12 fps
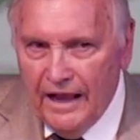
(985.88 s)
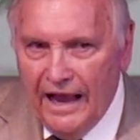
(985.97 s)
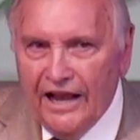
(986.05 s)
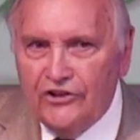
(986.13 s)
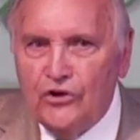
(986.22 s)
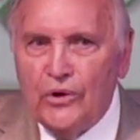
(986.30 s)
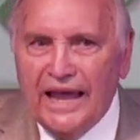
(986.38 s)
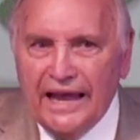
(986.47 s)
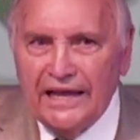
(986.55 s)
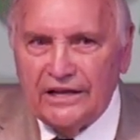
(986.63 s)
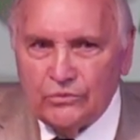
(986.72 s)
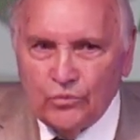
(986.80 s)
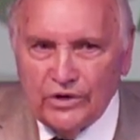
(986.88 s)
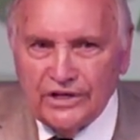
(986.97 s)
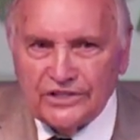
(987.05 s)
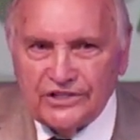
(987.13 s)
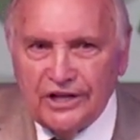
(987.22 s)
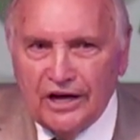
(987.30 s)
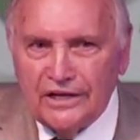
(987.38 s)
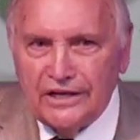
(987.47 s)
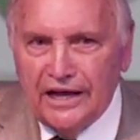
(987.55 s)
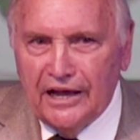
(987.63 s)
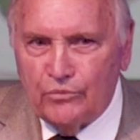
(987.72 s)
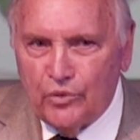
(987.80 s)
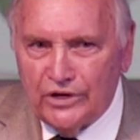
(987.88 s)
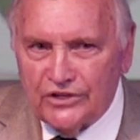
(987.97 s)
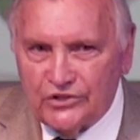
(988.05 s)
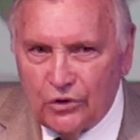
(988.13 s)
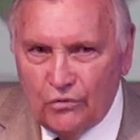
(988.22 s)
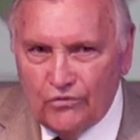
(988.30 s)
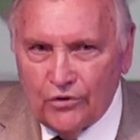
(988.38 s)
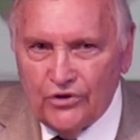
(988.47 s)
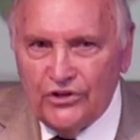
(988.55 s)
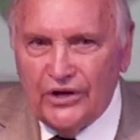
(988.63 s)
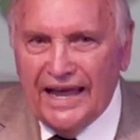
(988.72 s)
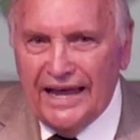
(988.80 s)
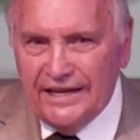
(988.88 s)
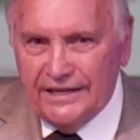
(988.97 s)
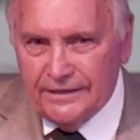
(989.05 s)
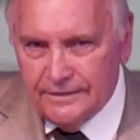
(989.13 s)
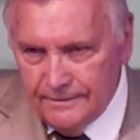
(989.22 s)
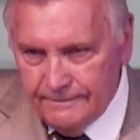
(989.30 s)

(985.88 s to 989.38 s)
And you hate it when it's done and when it's over. You hate it.